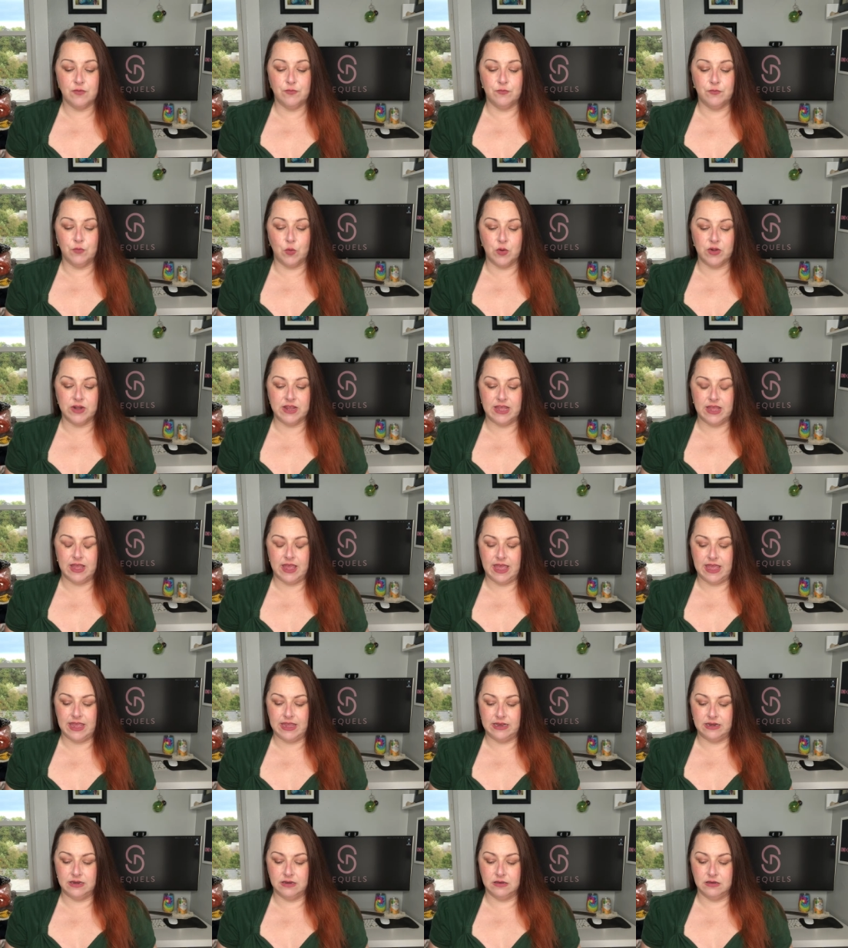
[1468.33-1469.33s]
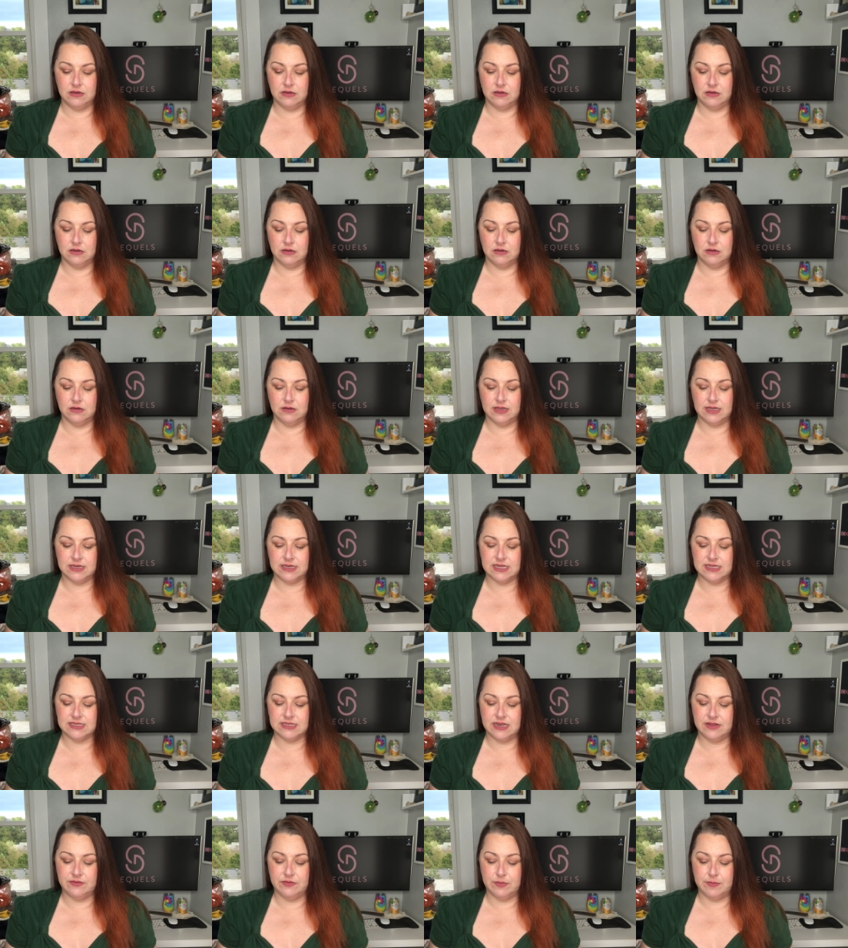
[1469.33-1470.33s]
$48. That
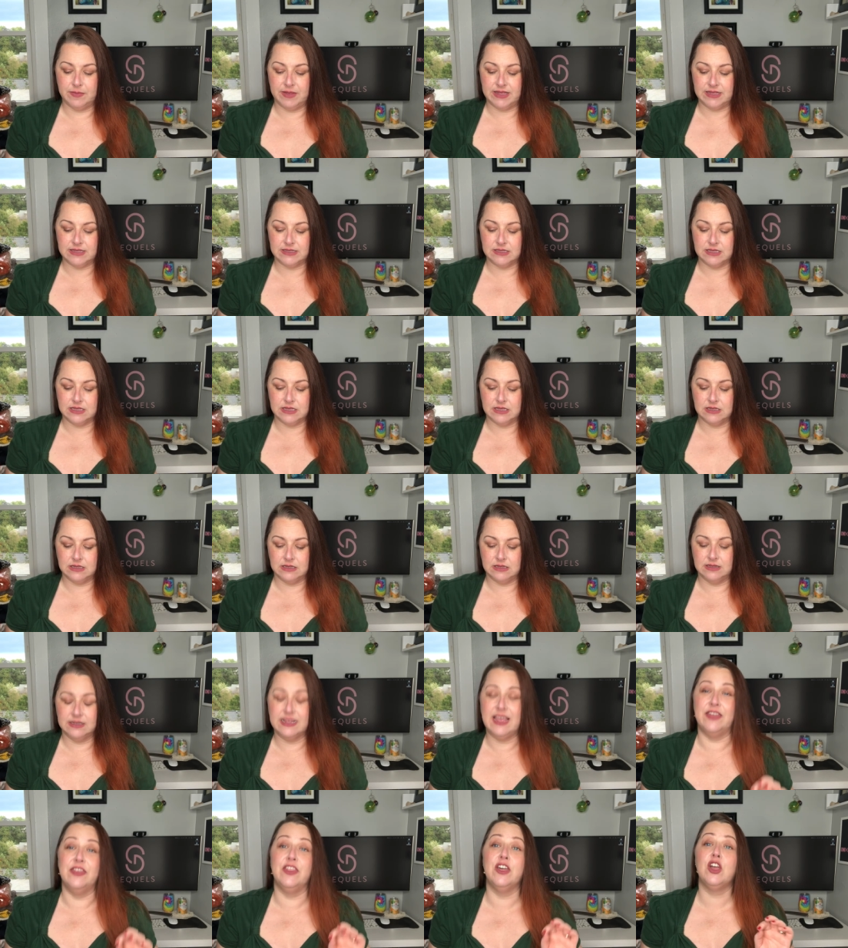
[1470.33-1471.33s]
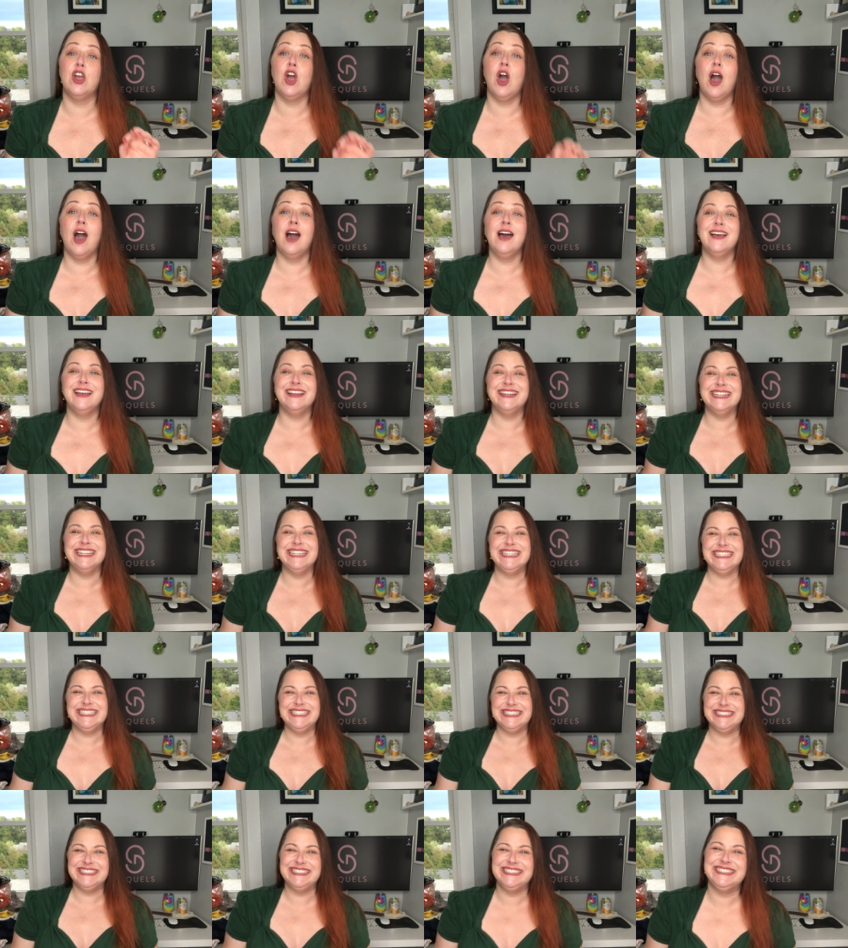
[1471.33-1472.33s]
doesn't even make sense. Yeah, the cost.
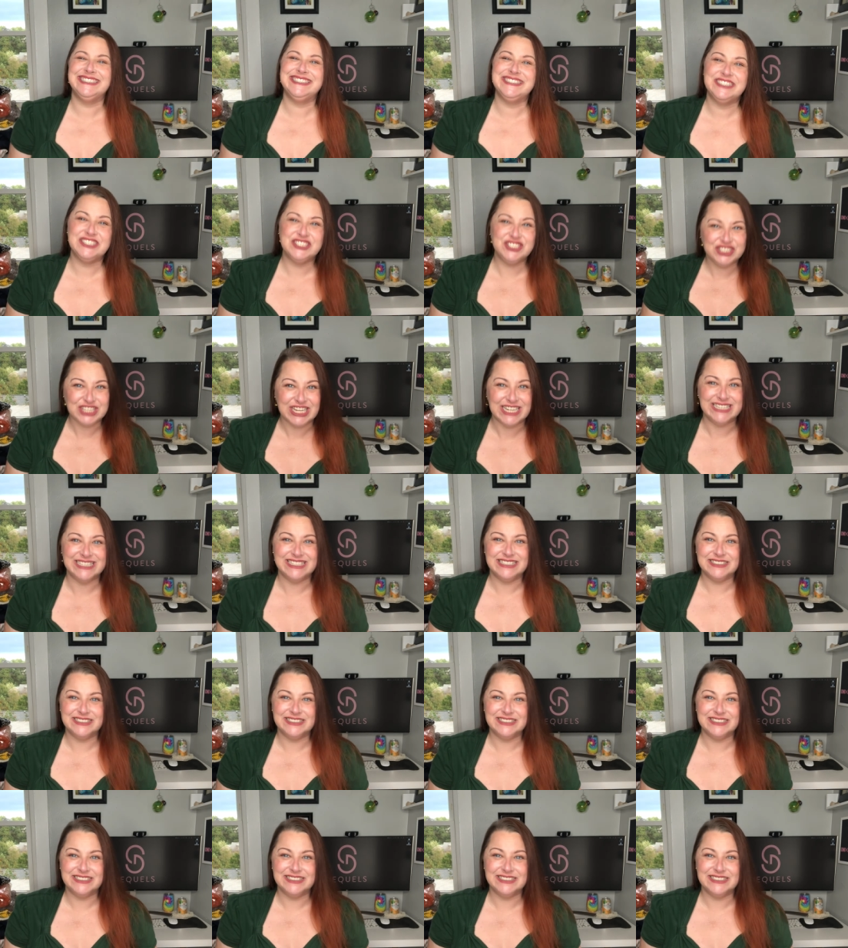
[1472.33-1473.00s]
Shit.